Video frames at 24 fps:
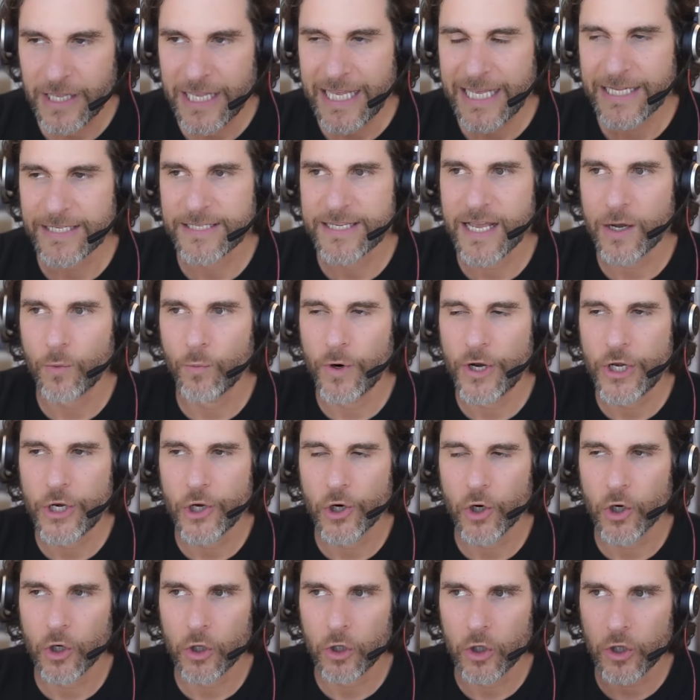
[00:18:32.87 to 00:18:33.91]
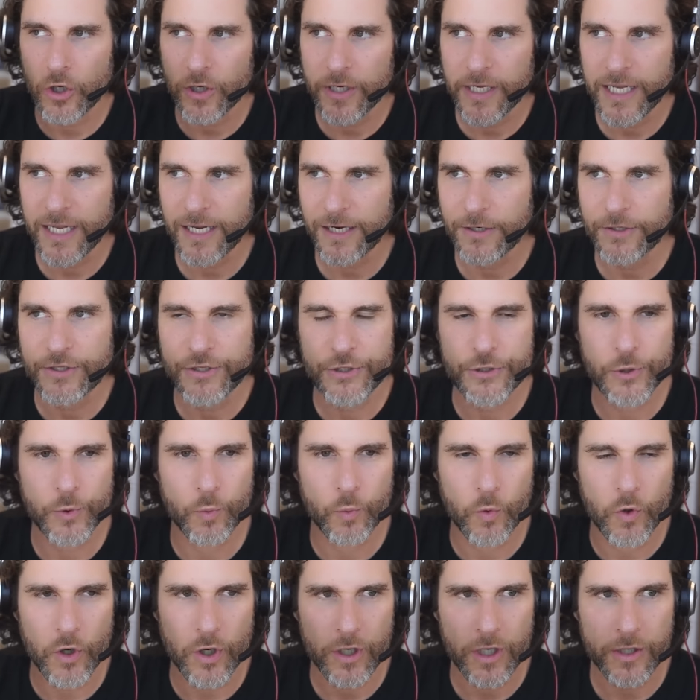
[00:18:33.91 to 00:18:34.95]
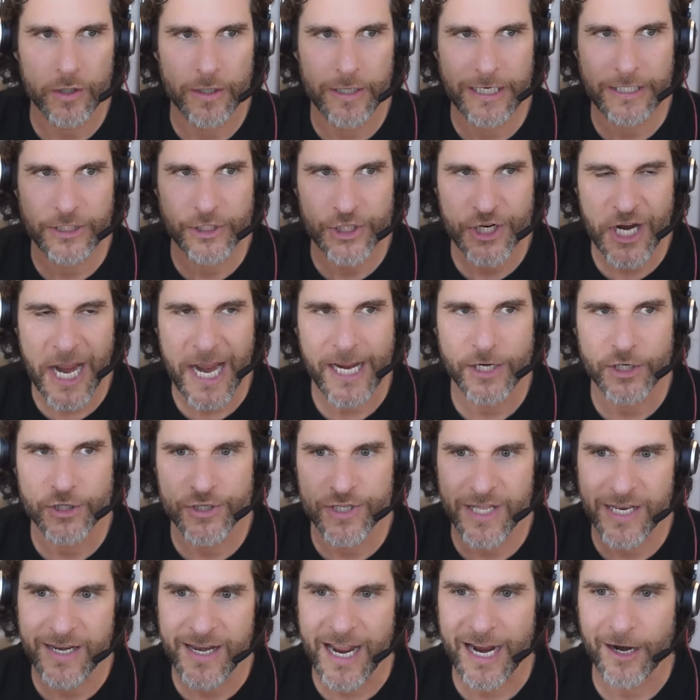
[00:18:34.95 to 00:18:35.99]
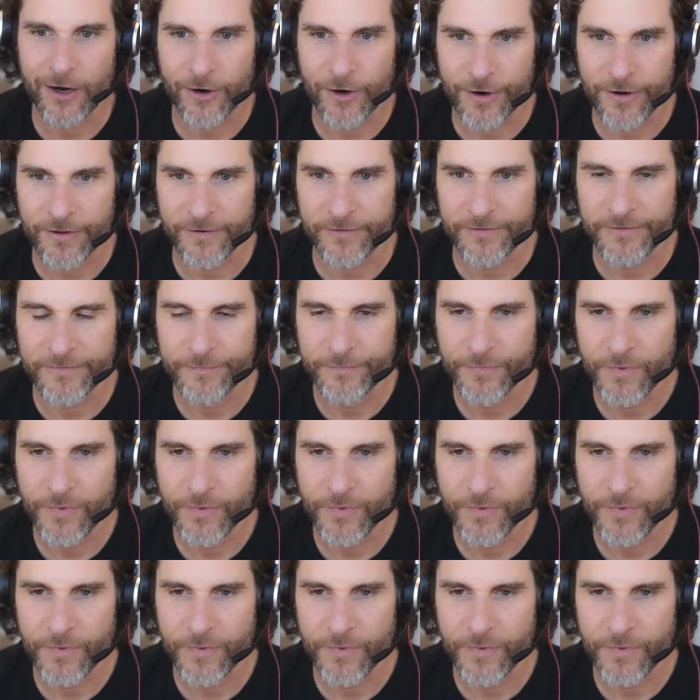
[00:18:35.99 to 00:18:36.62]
is that when you're looking to work and change the narrative,